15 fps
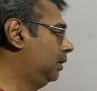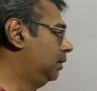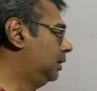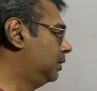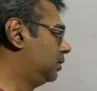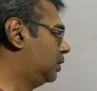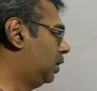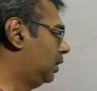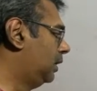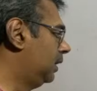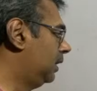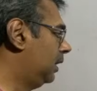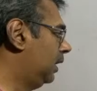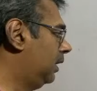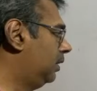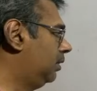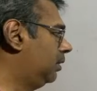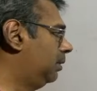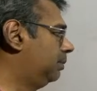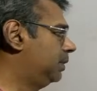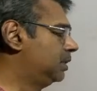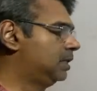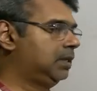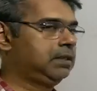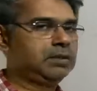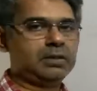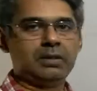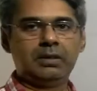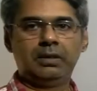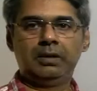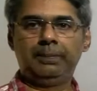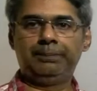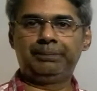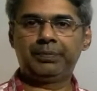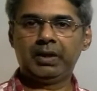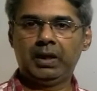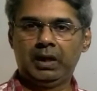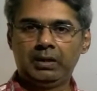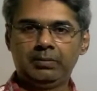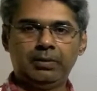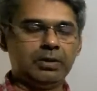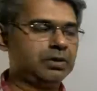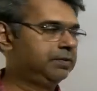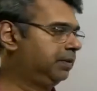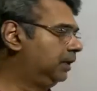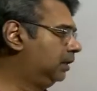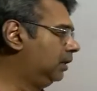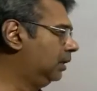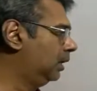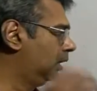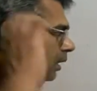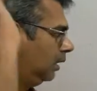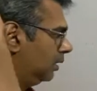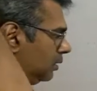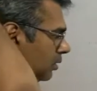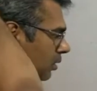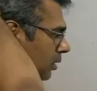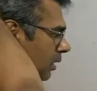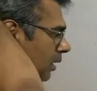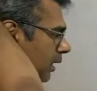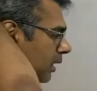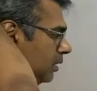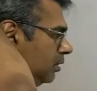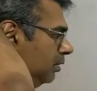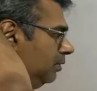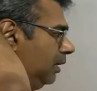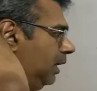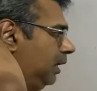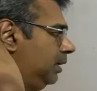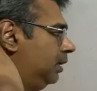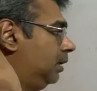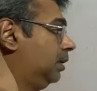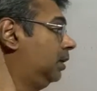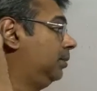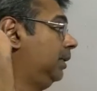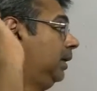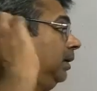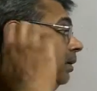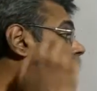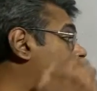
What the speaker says: this dotted line represents the atmosphere. So the rays of light are coming